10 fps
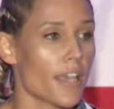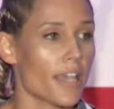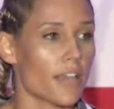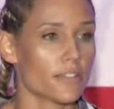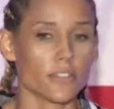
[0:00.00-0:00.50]

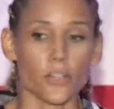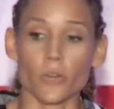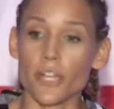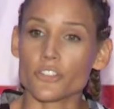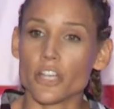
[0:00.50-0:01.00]
And I was just like,
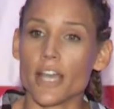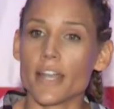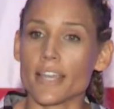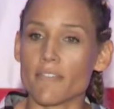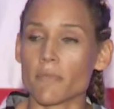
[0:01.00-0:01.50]
well, I tried.
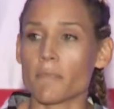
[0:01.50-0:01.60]
I gave it my